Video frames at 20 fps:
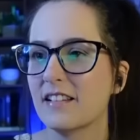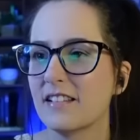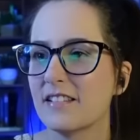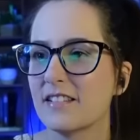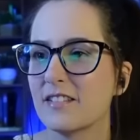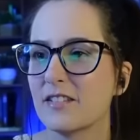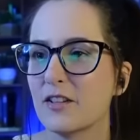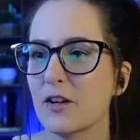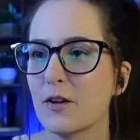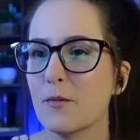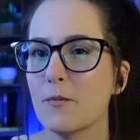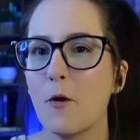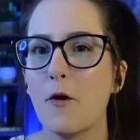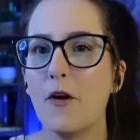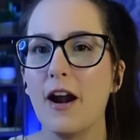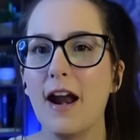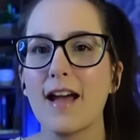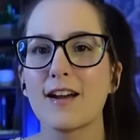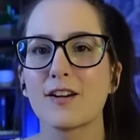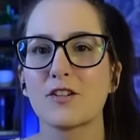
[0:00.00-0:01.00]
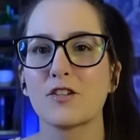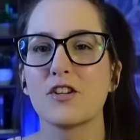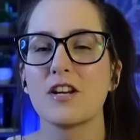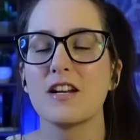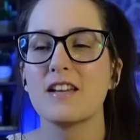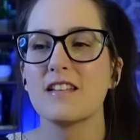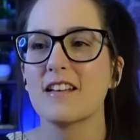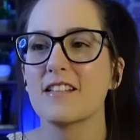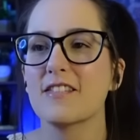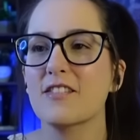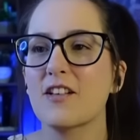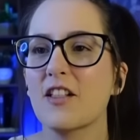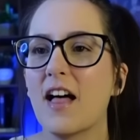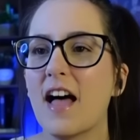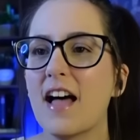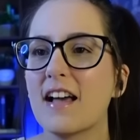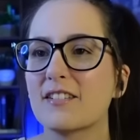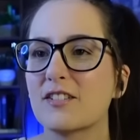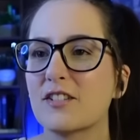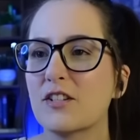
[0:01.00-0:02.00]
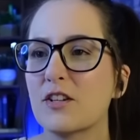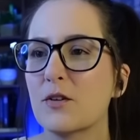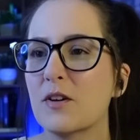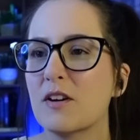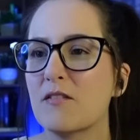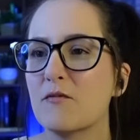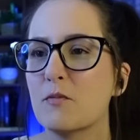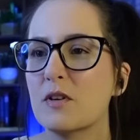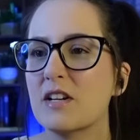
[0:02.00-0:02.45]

This is a little more actiony than the last two have